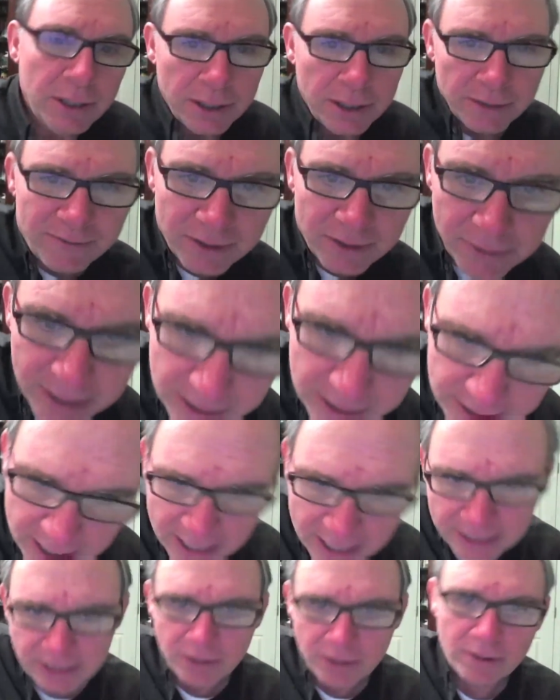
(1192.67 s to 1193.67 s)
if you eat
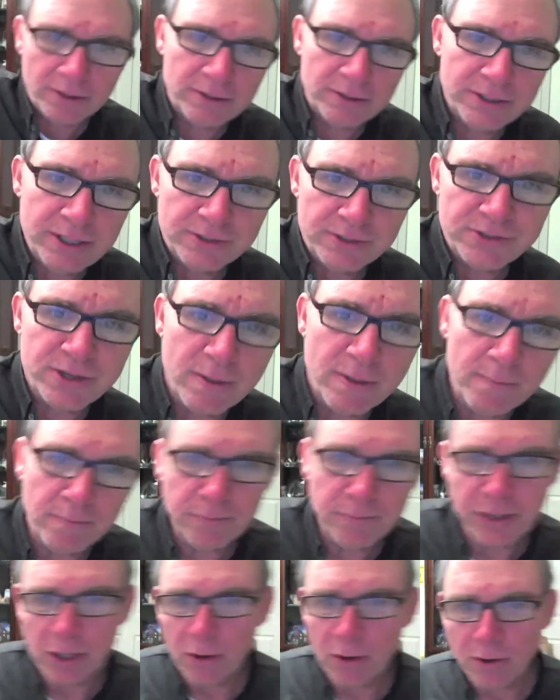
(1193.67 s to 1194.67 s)
that, you're
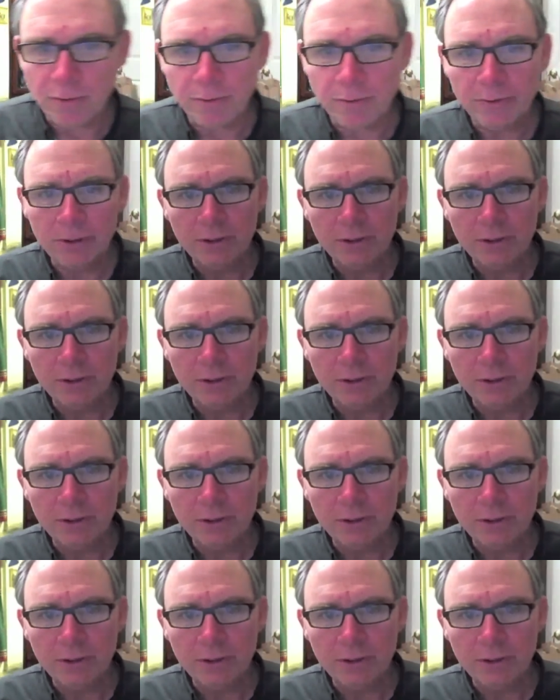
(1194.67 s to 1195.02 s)
some